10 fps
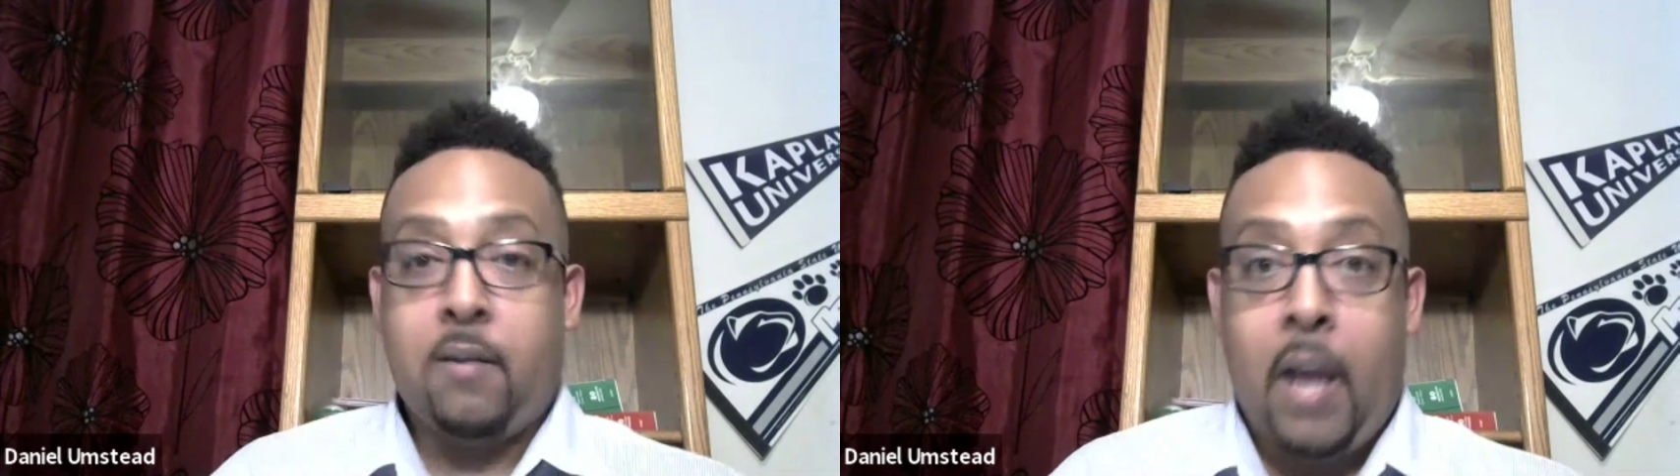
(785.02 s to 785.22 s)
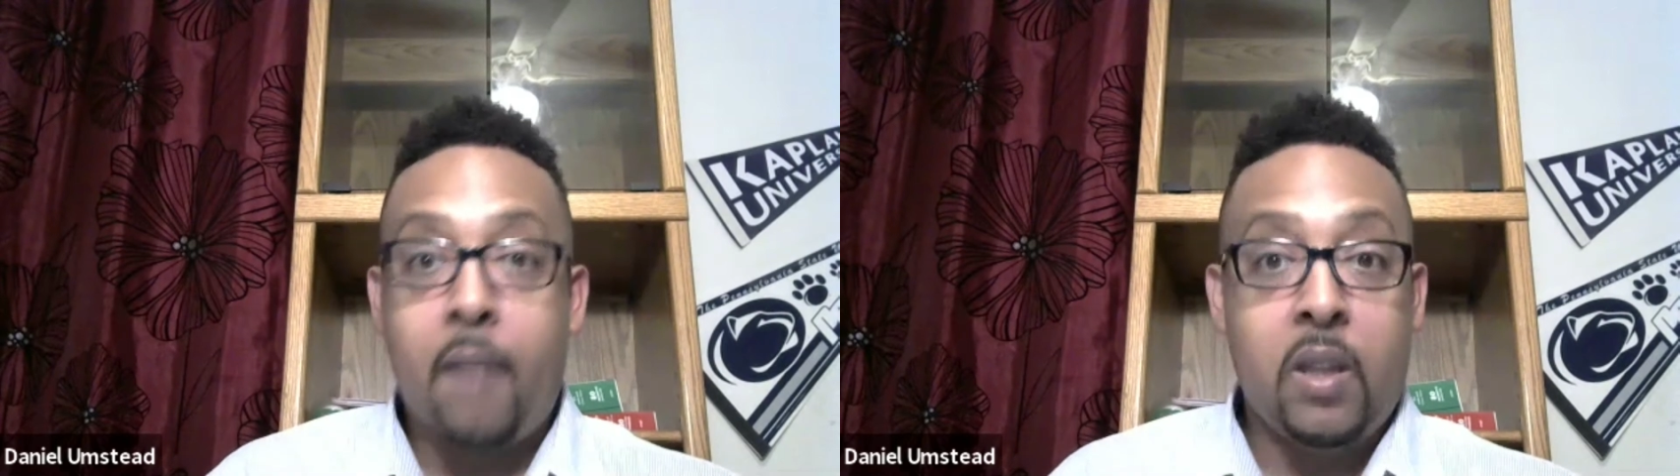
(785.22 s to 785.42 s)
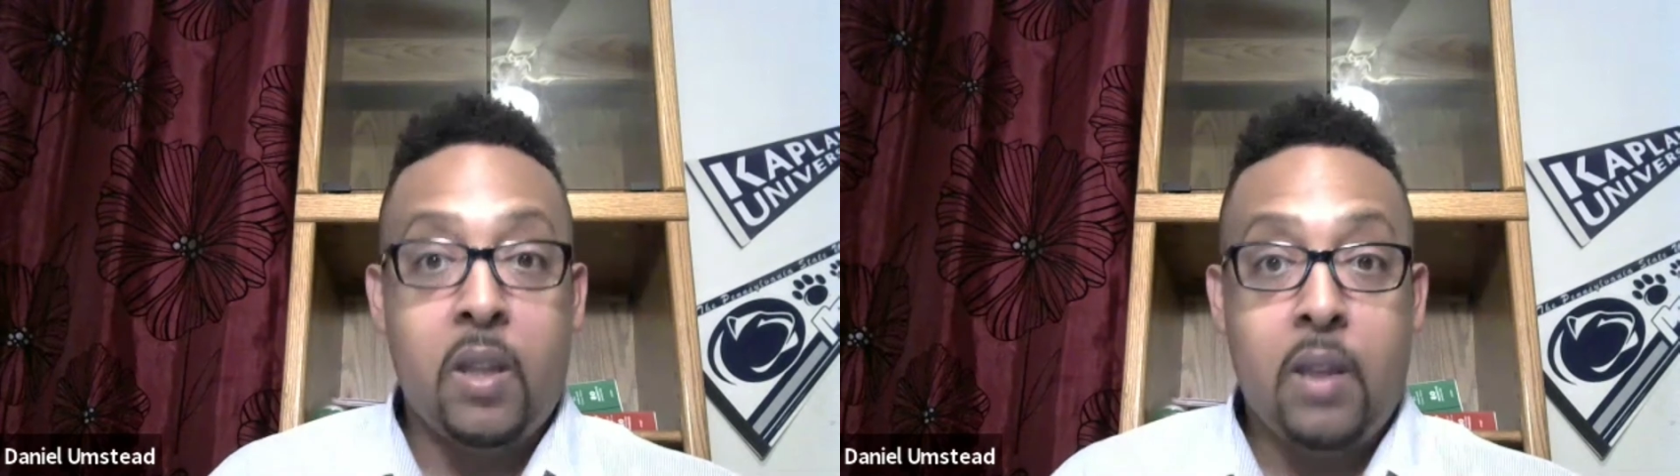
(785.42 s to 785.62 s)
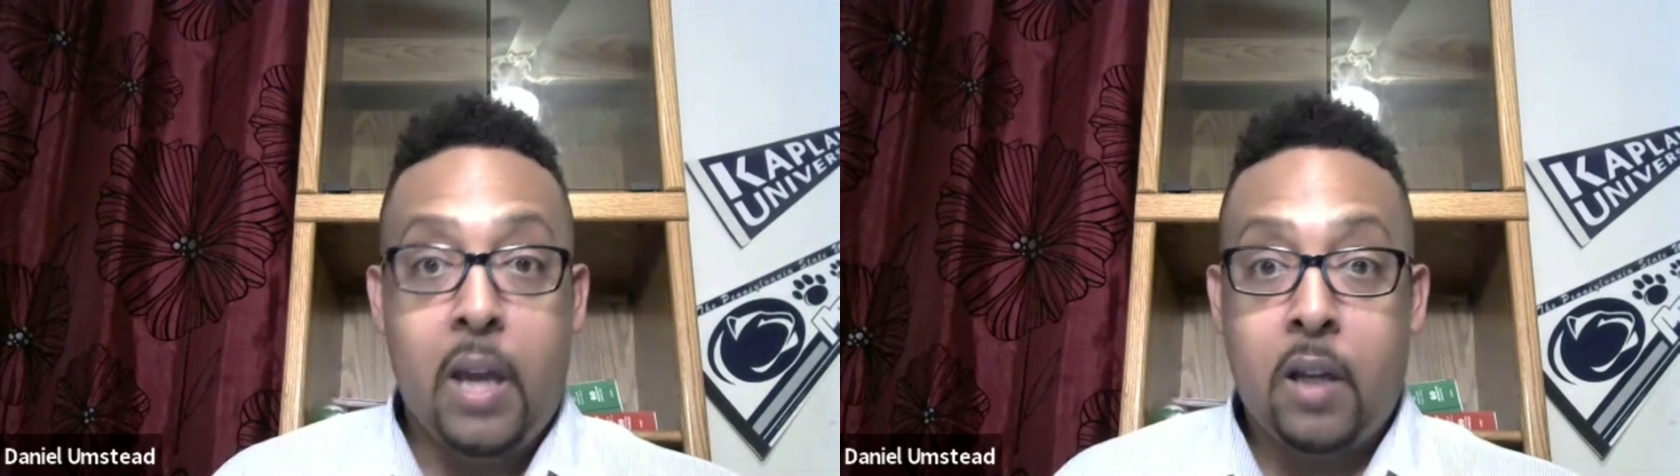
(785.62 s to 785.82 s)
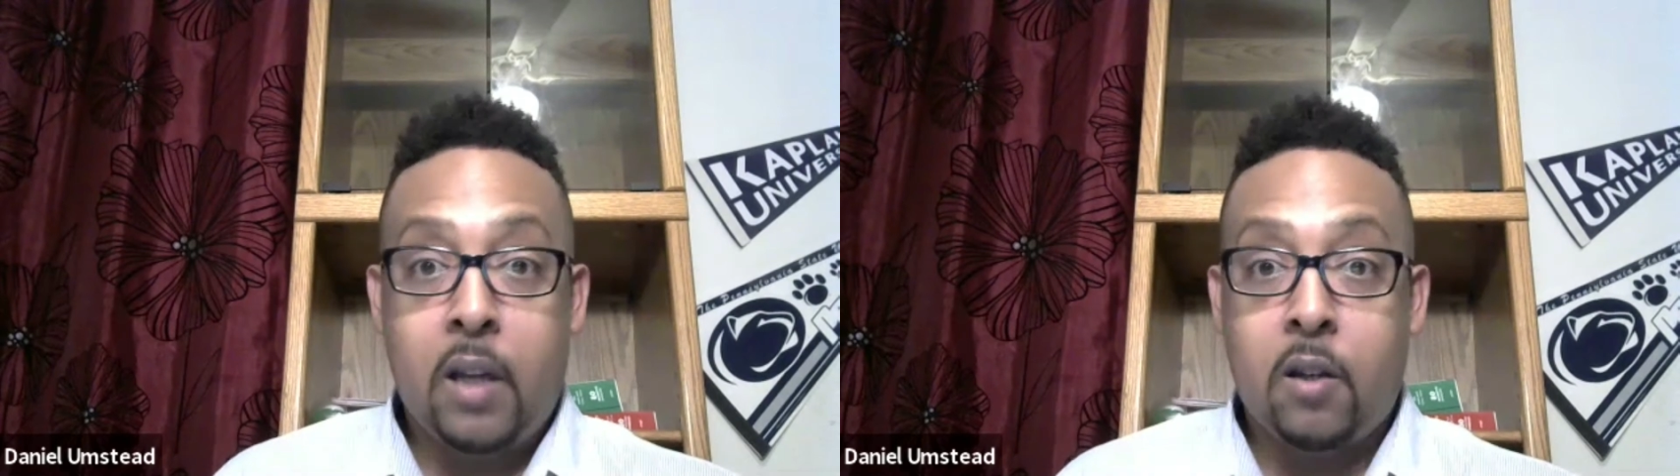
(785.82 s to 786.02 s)

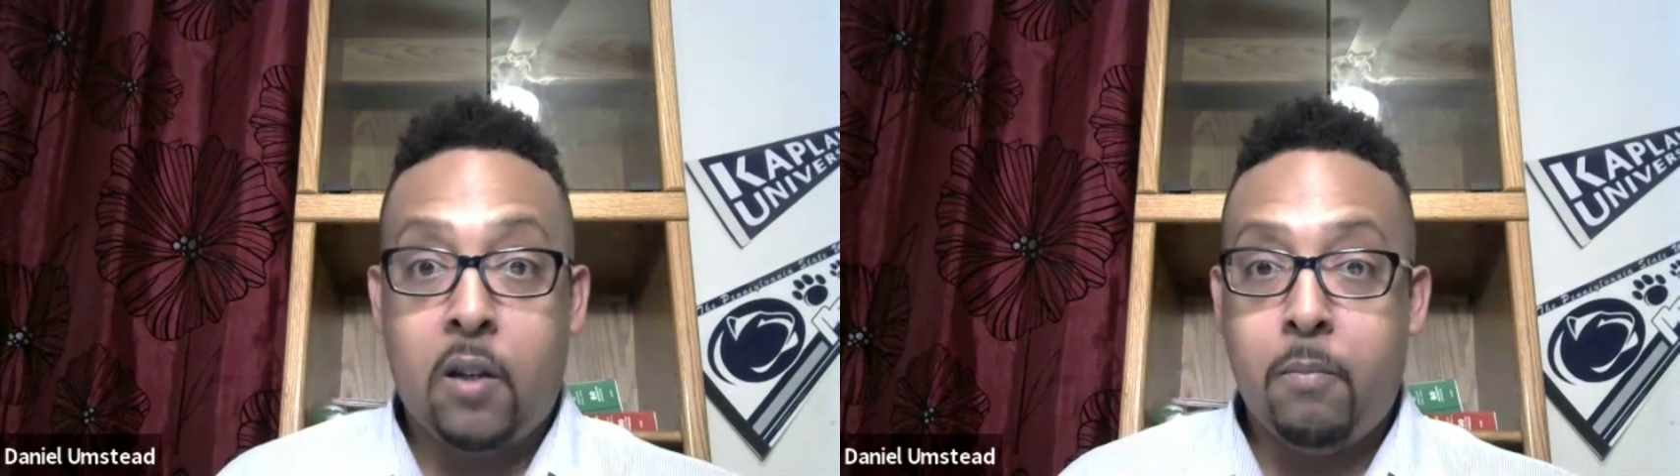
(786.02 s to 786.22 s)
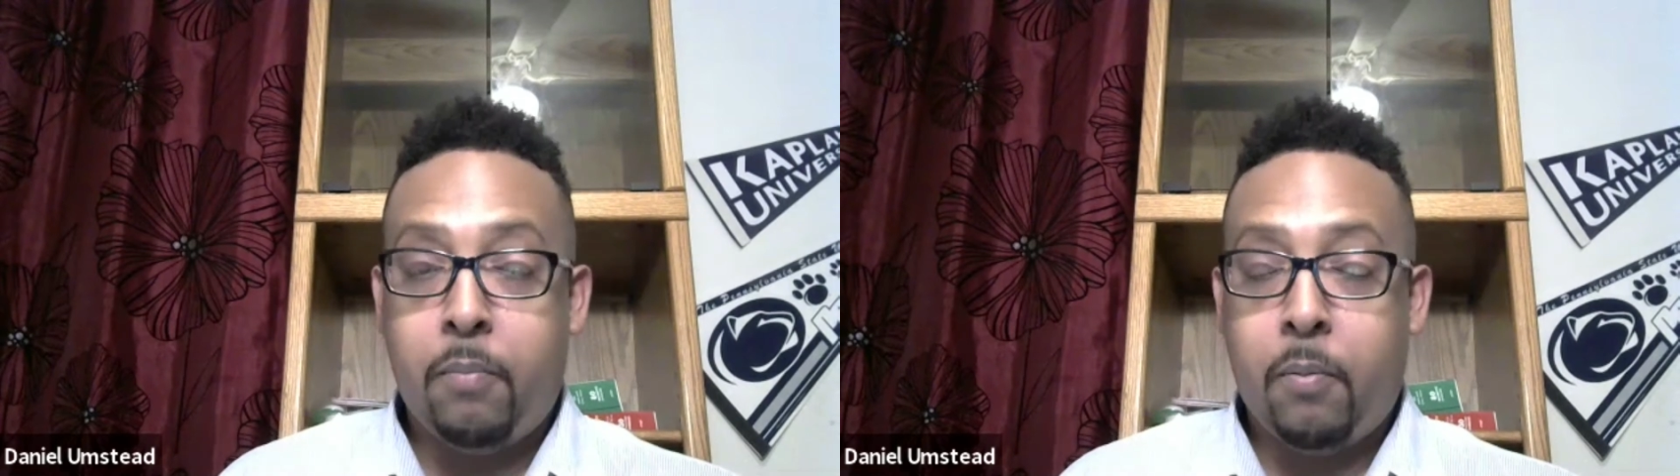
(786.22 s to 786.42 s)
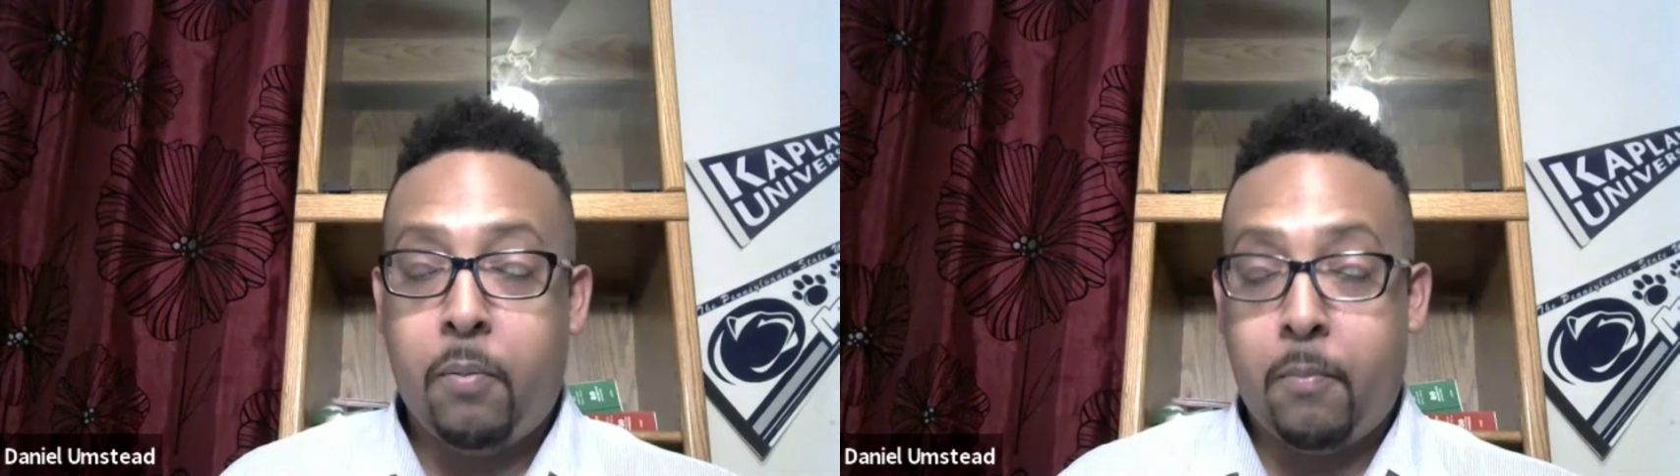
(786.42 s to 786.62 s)
personality and being